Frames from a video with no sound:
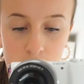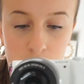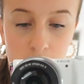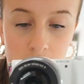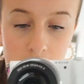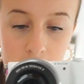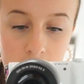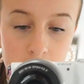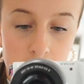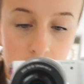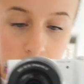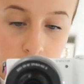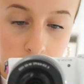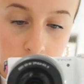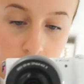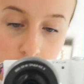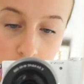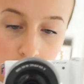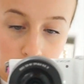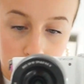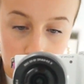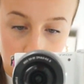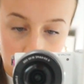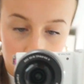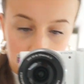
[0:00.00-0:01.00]
dress
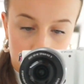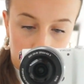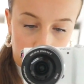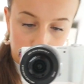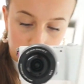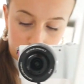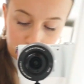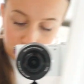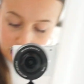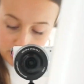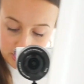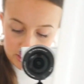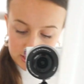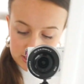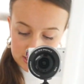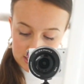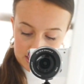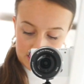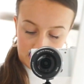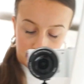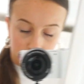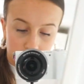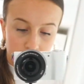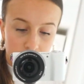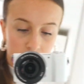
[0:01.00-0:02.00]
has such pretty
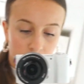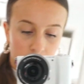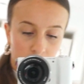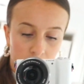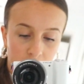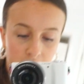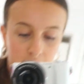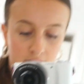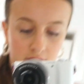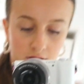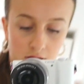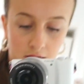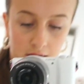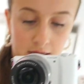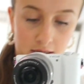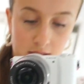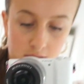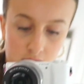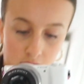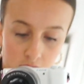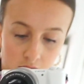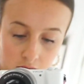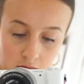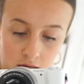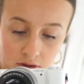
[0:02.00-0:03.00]
sleeves, and I feel like it's
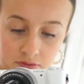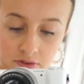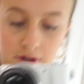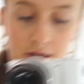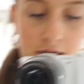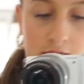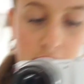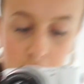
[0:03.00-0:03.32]
gonna look really